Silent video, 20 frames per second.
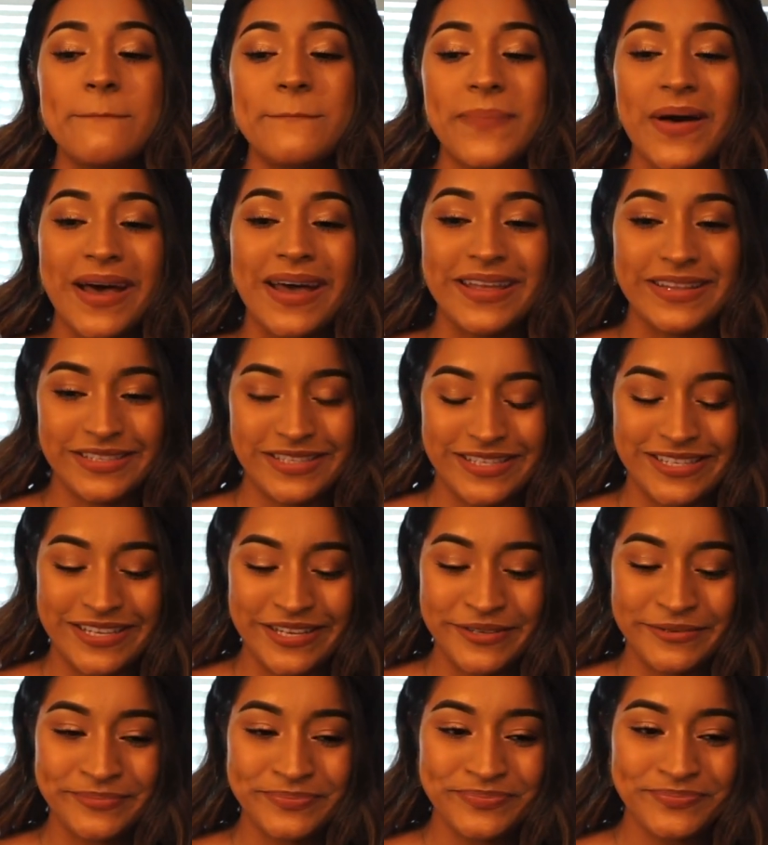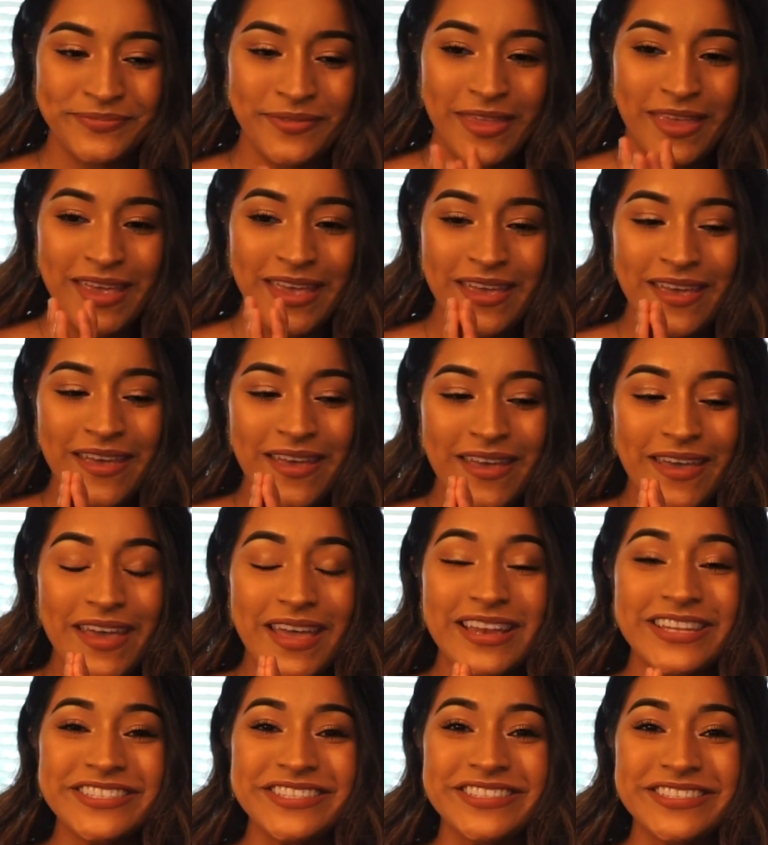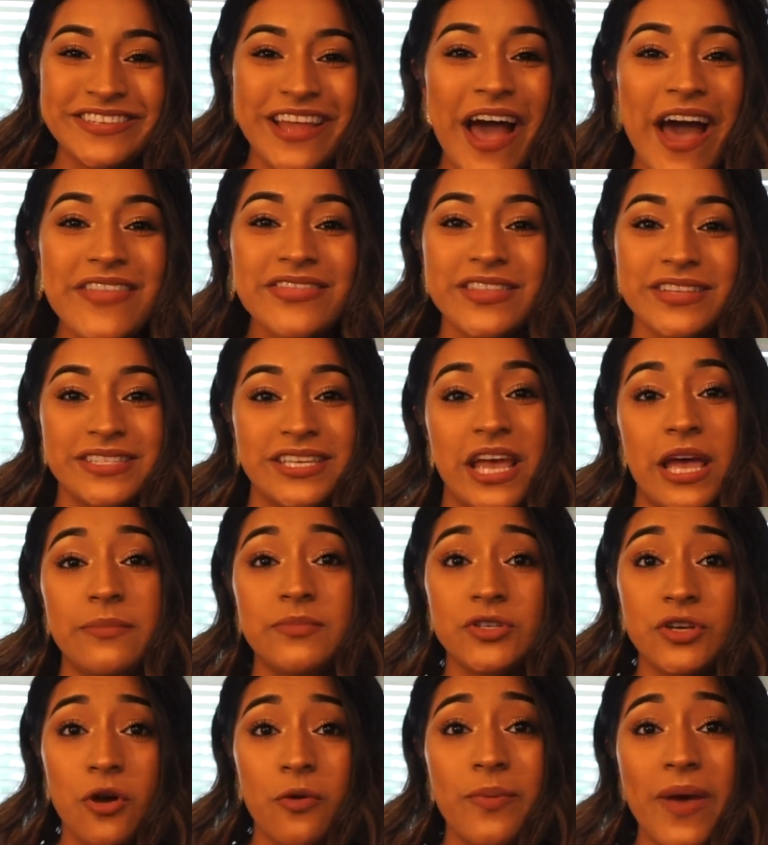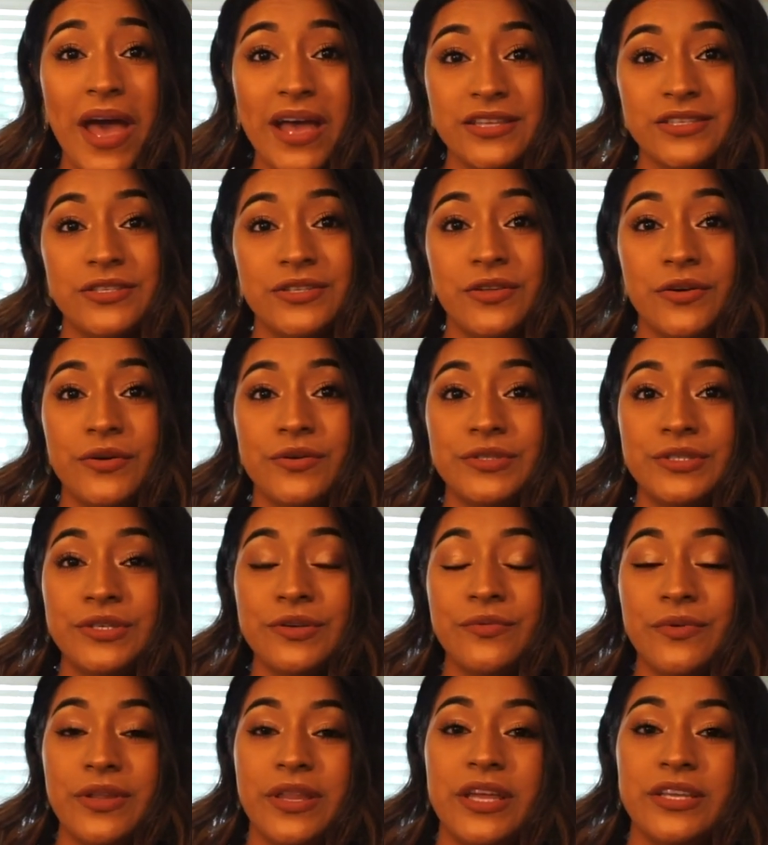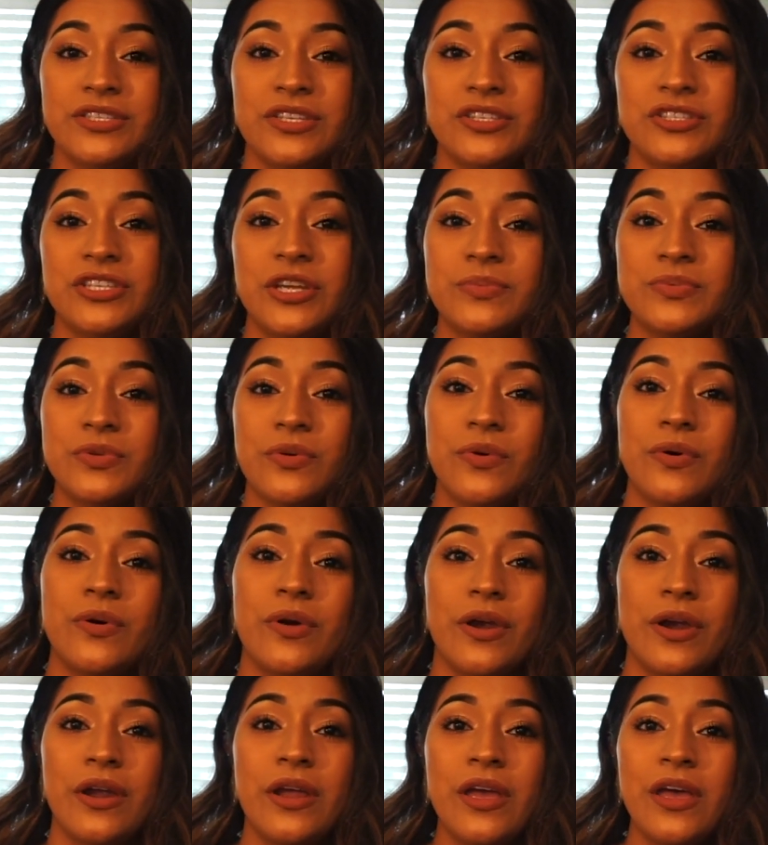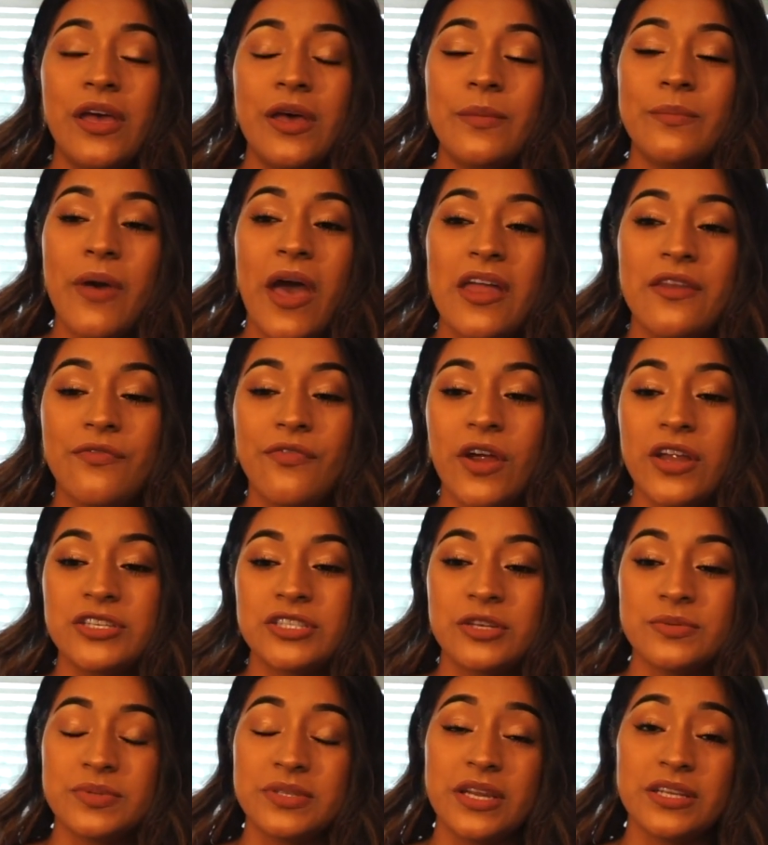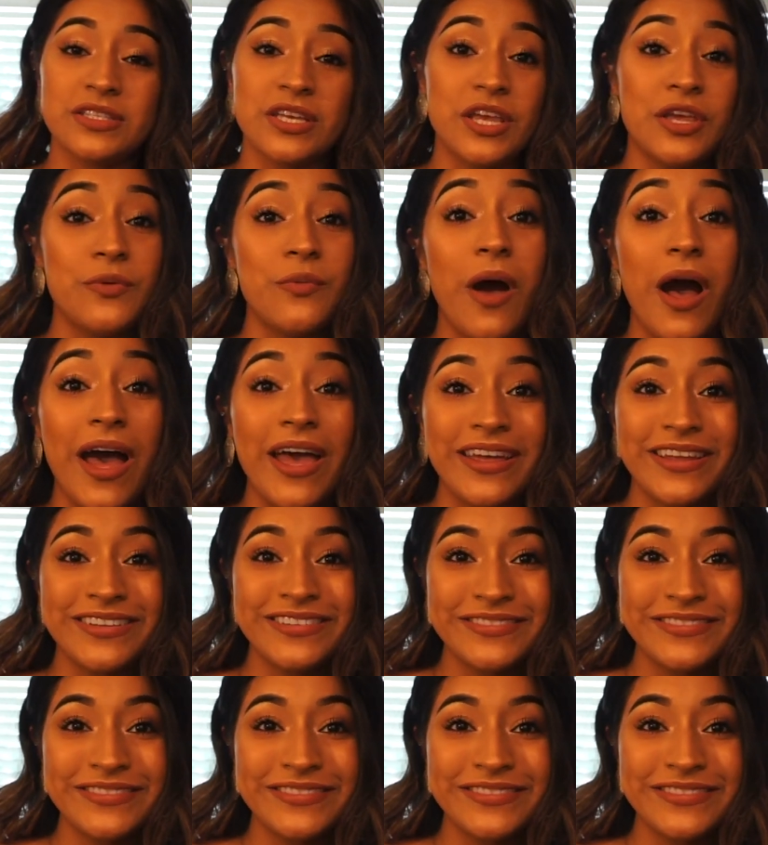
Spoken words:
But it is not the time to go back to those relationships or bad friendships, and I'll tell you why.